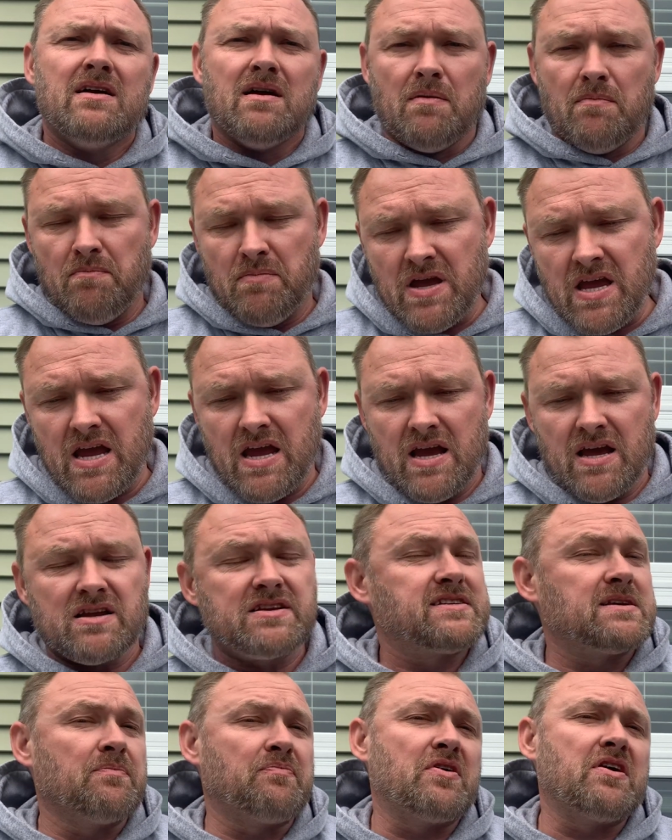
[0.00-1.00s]
me
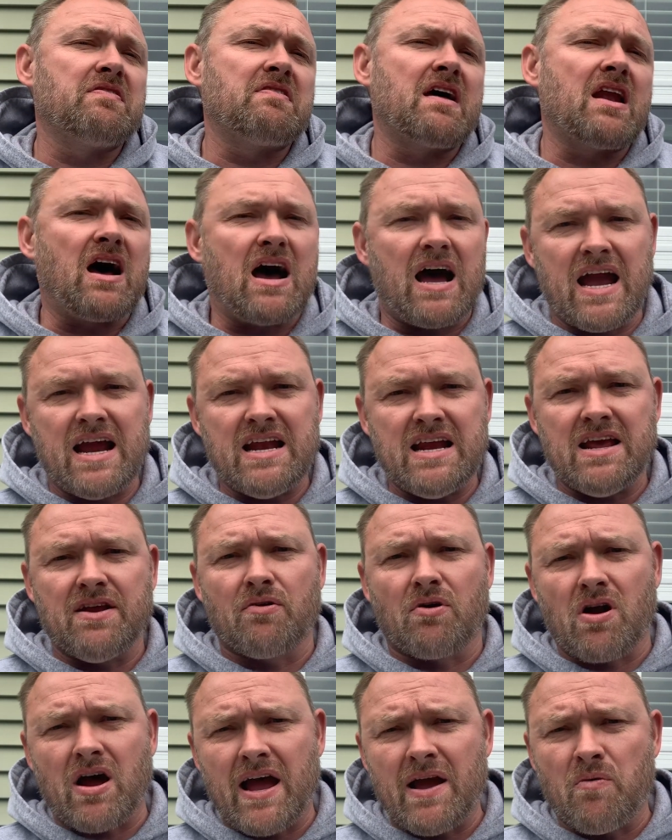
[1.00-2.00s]
and something that I need
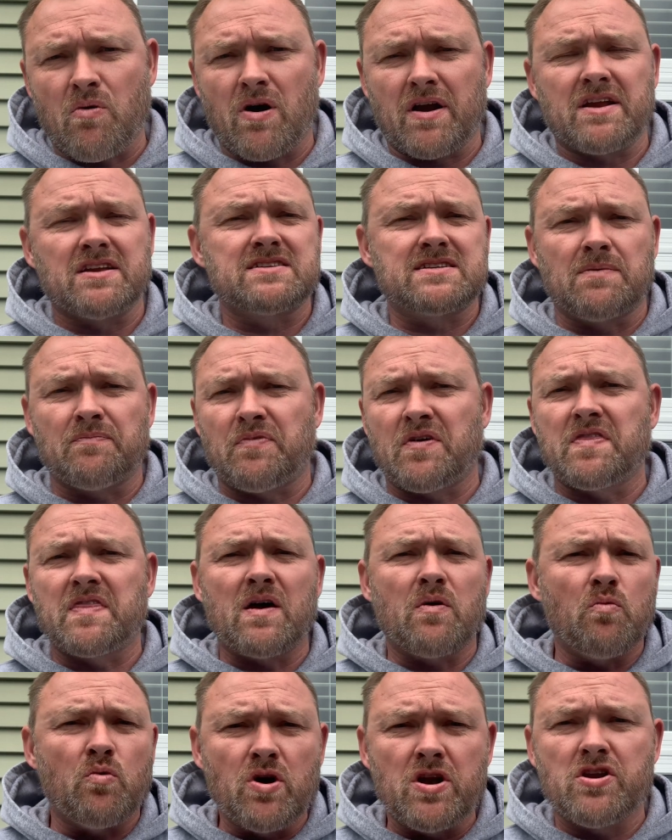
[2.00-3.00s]
or I want and something
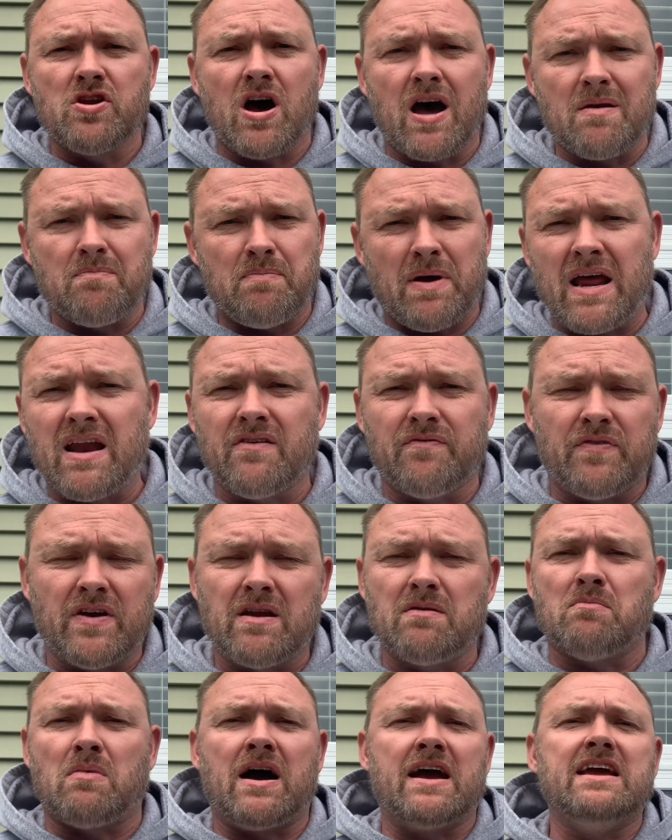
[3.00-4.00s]
that would not
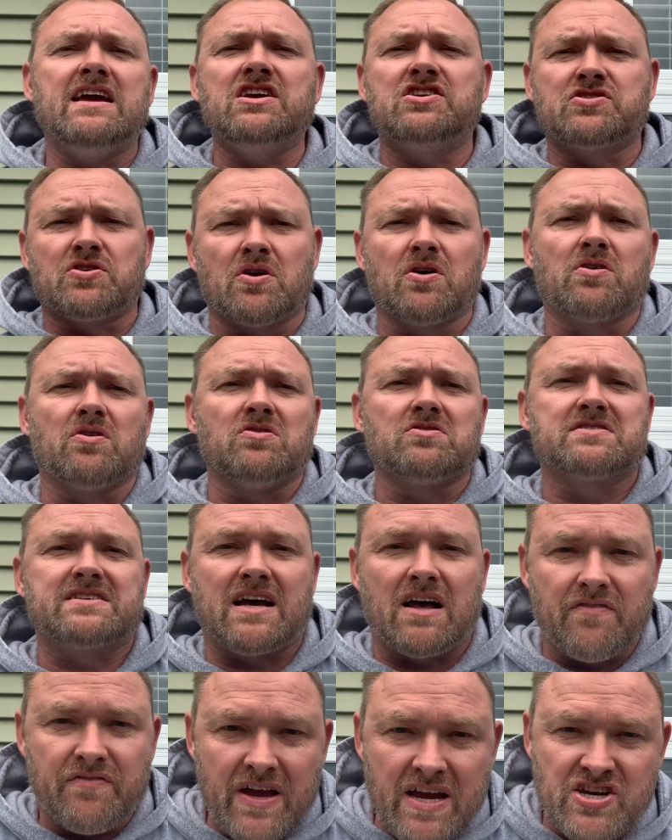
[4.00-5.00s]
benefit my eternal
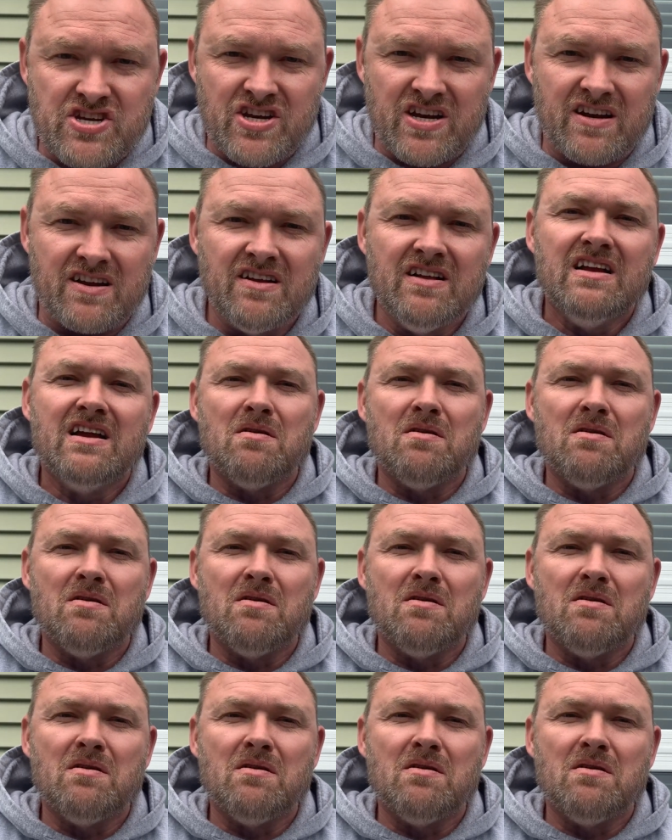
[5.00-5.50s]
salvation.